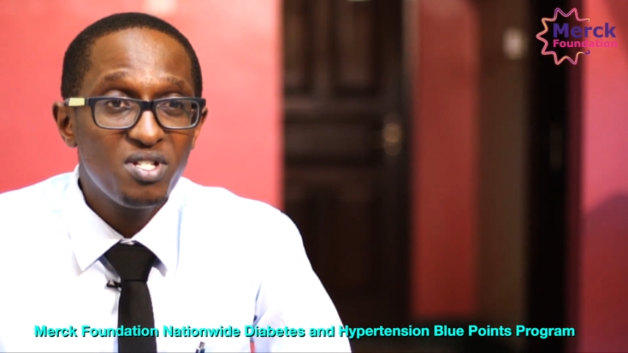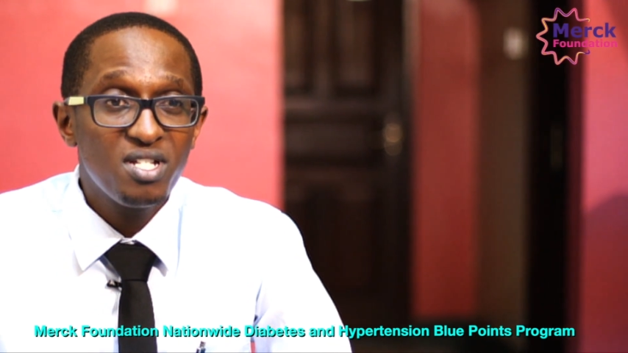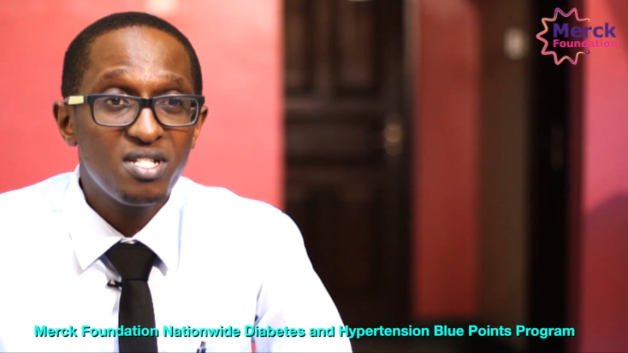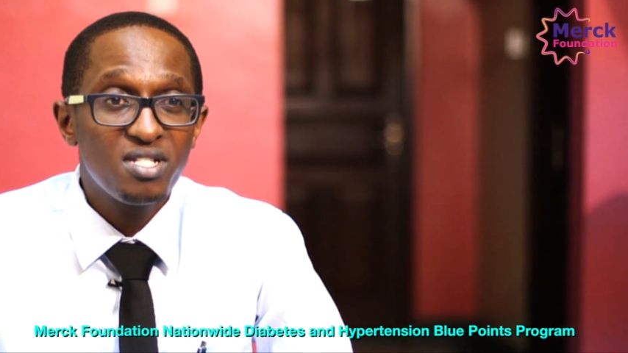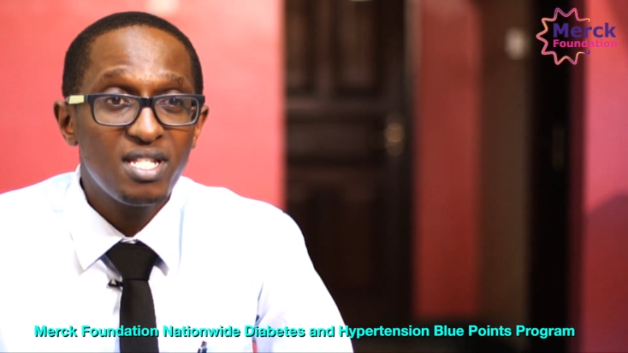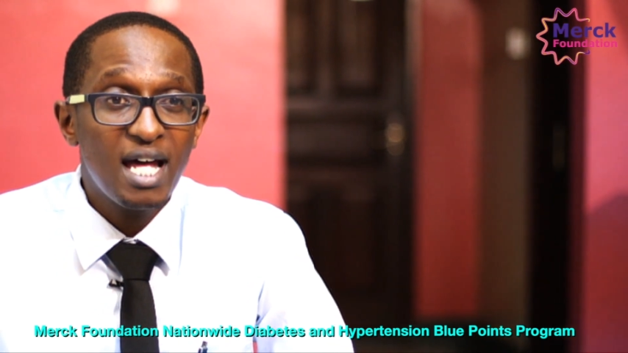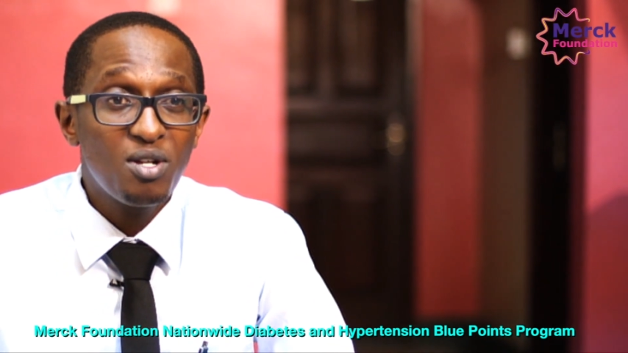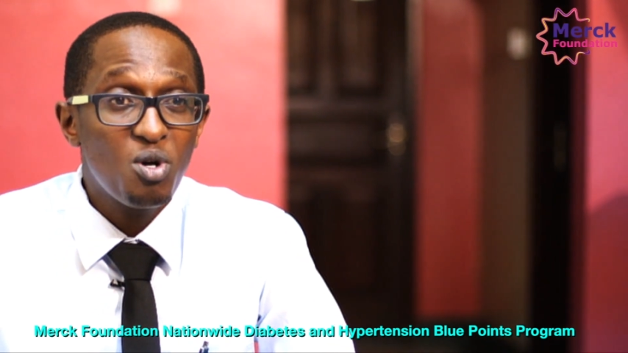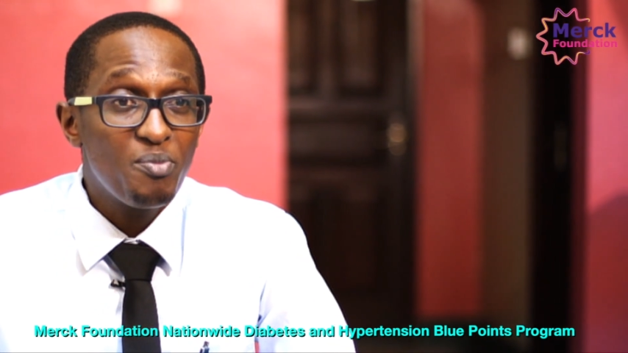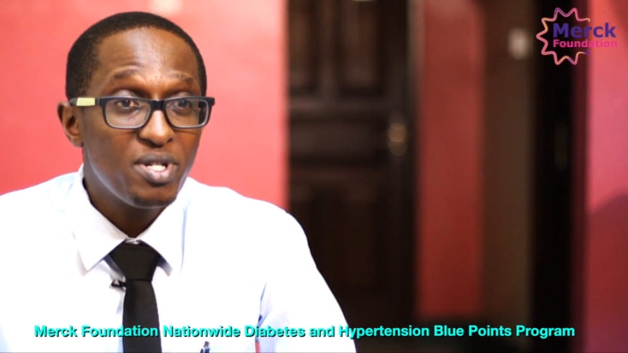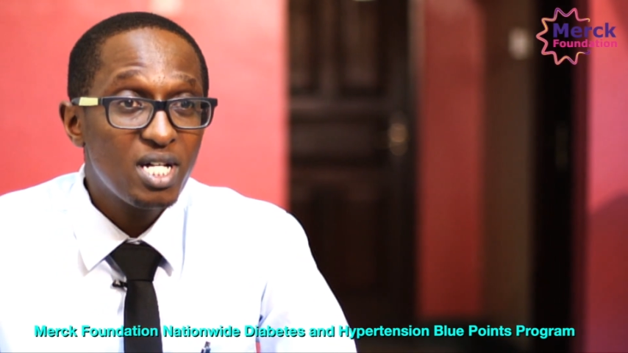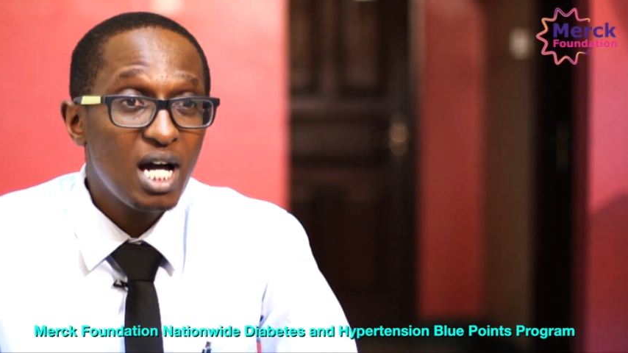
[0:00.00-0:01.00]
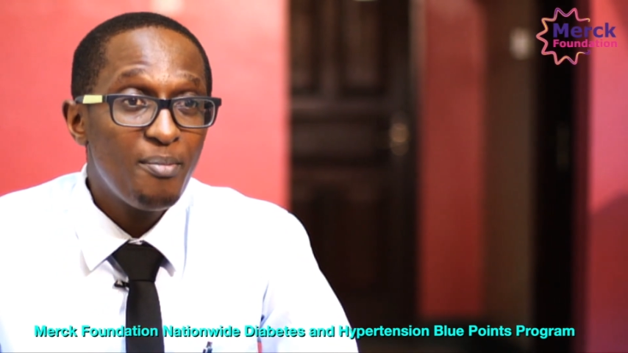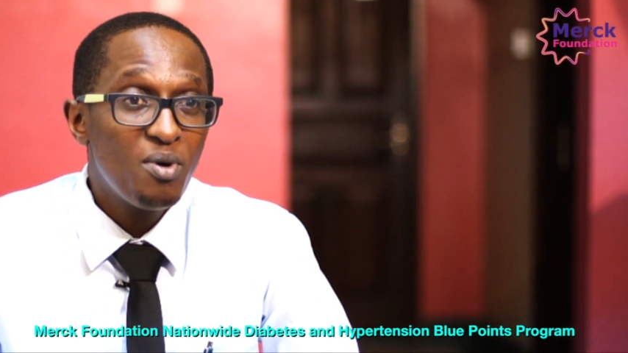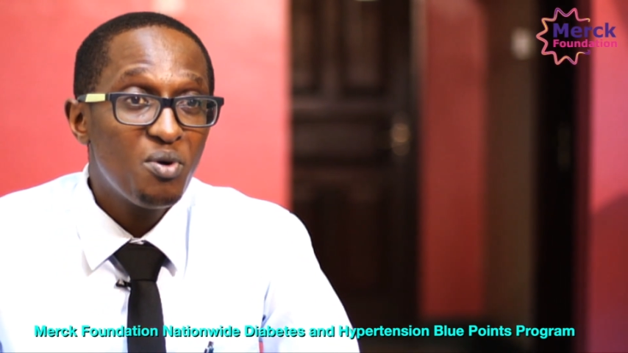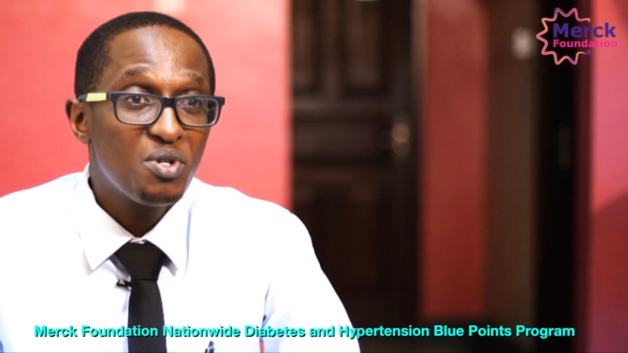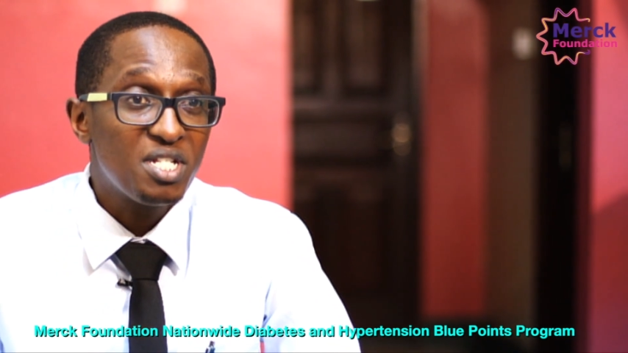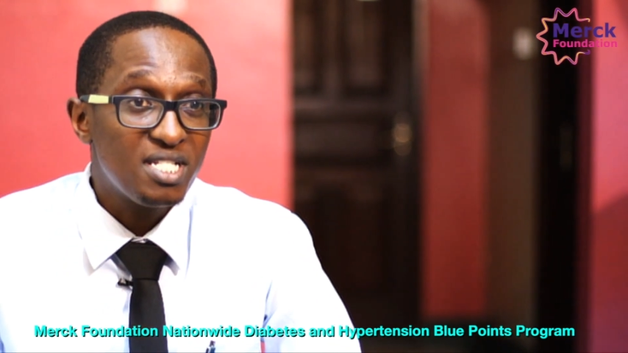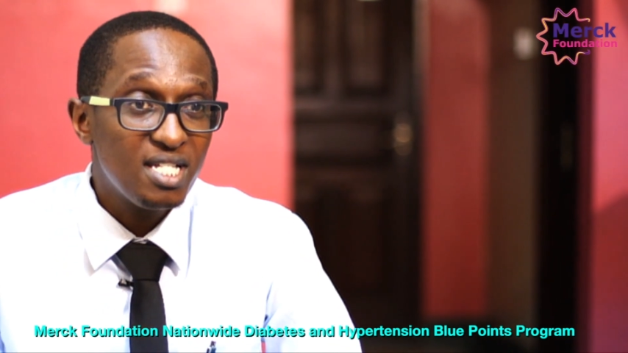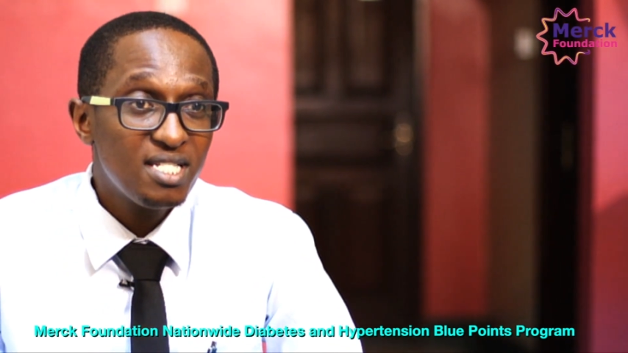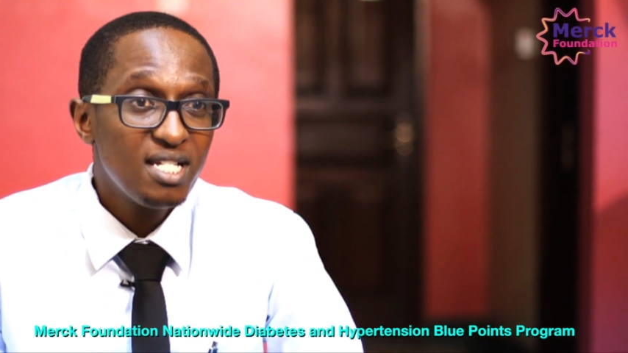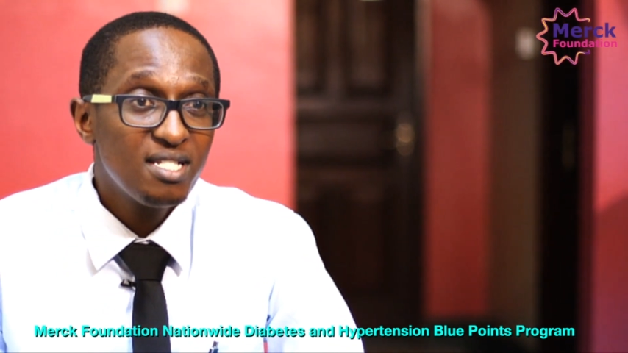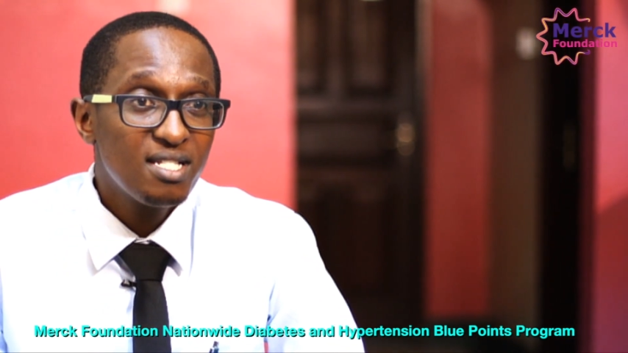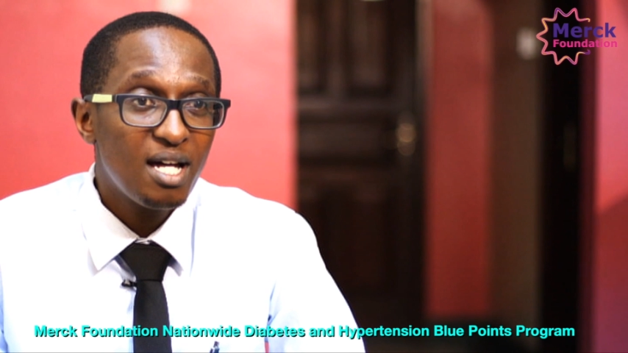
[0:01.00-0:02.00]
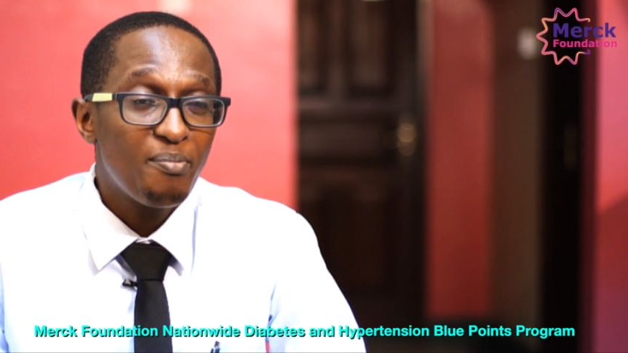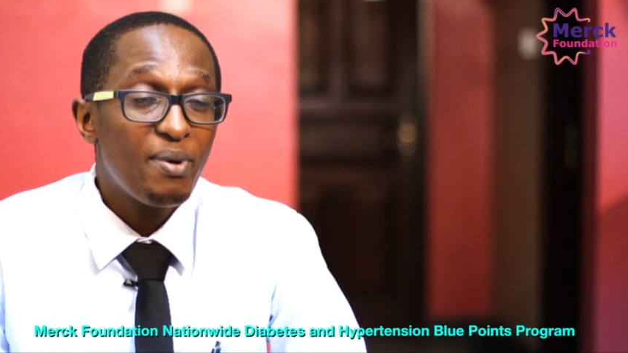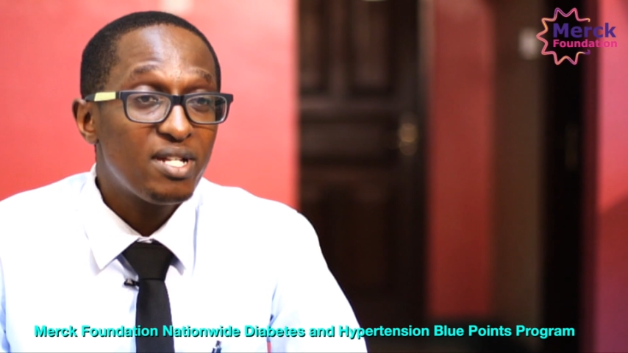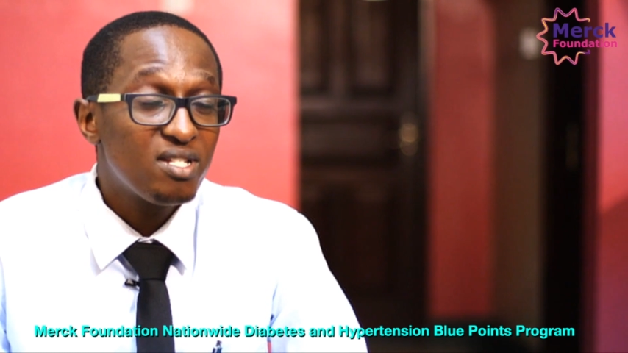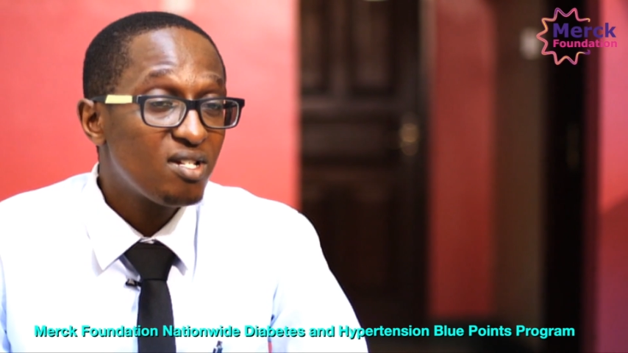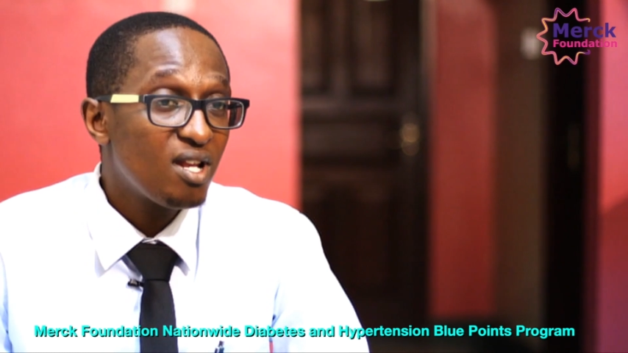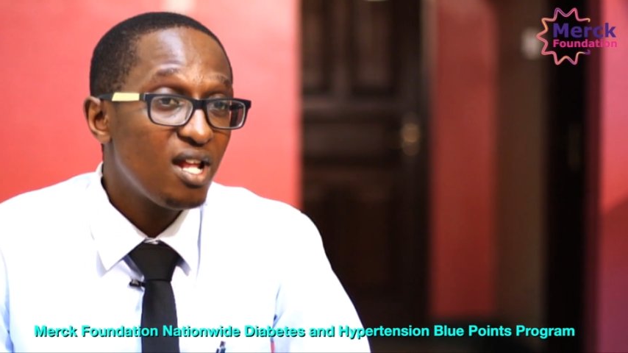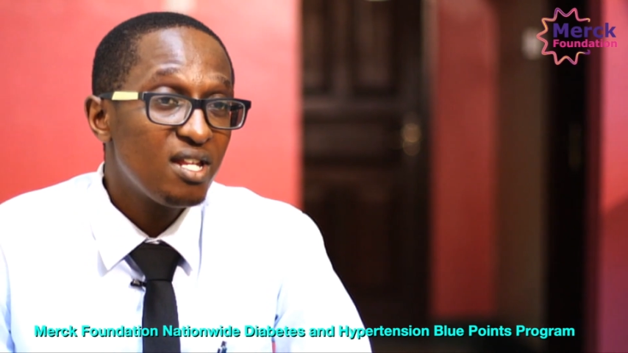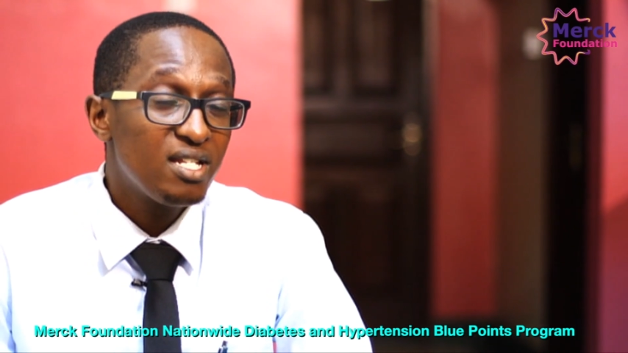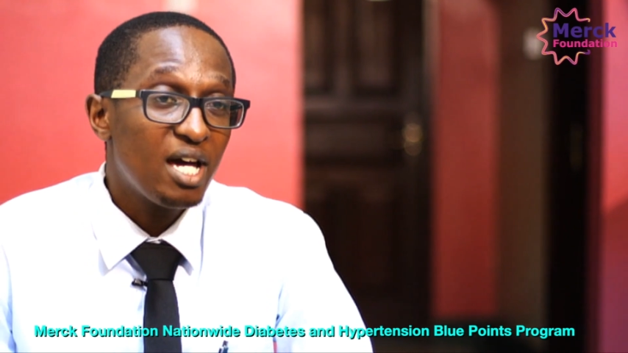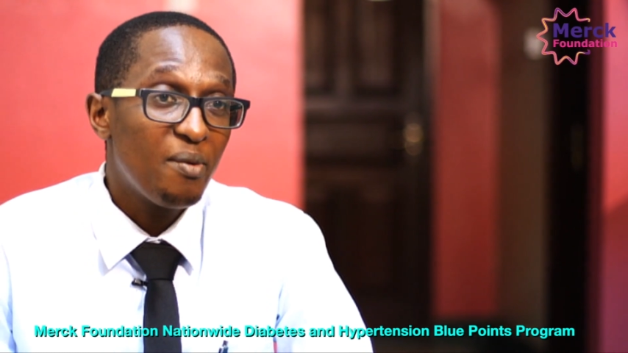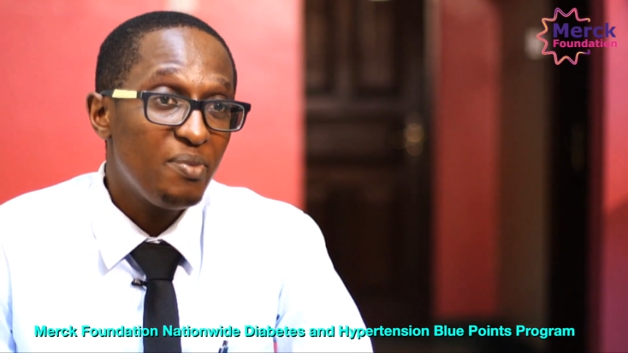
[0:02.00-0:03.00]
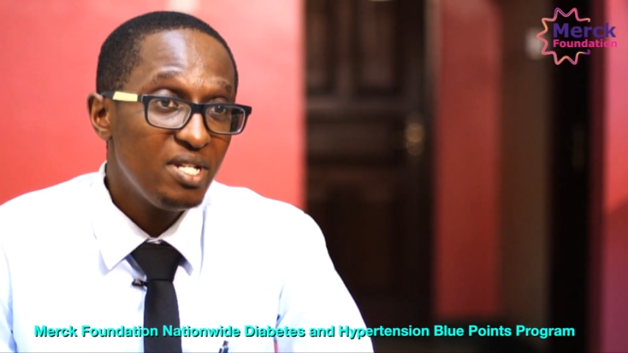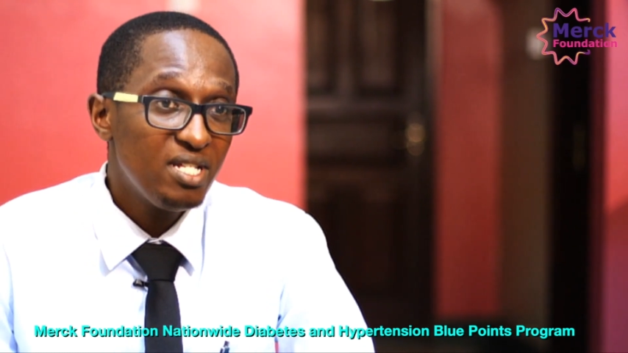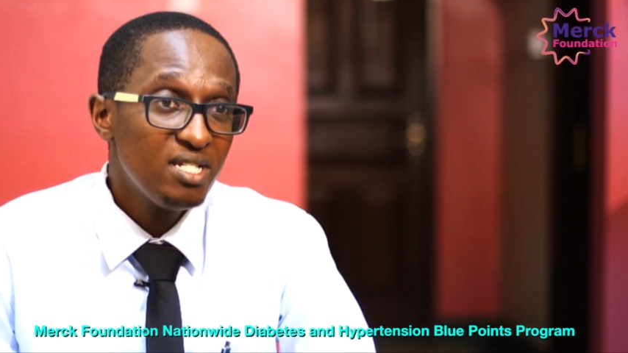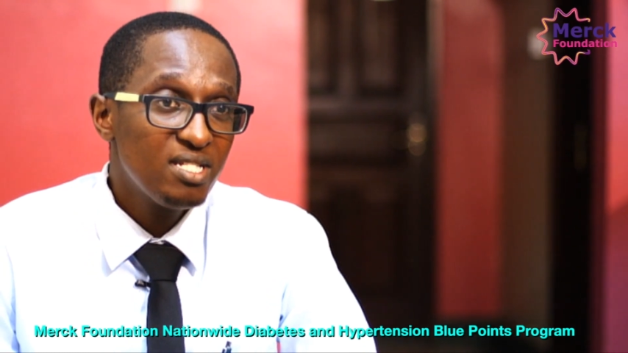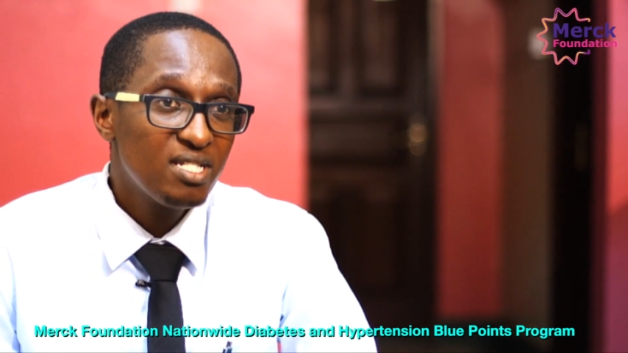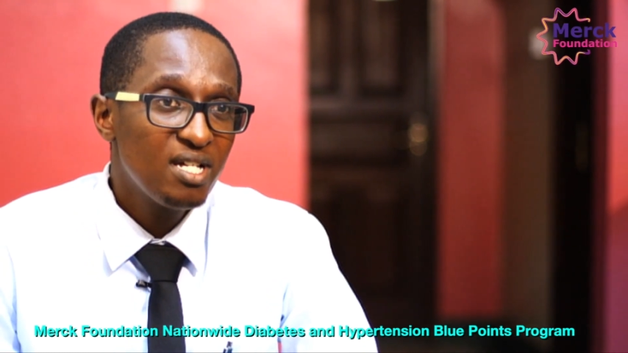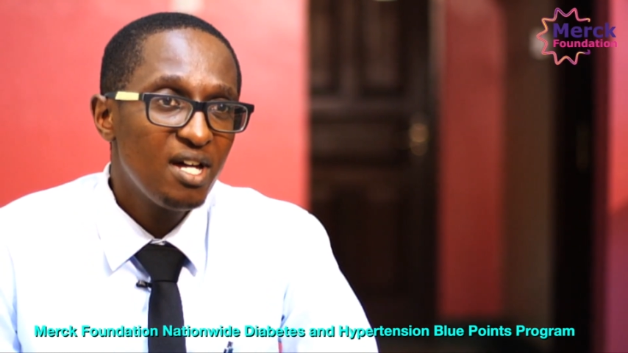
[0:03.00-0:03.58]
which is non-communicable diseases and particularly diabetes.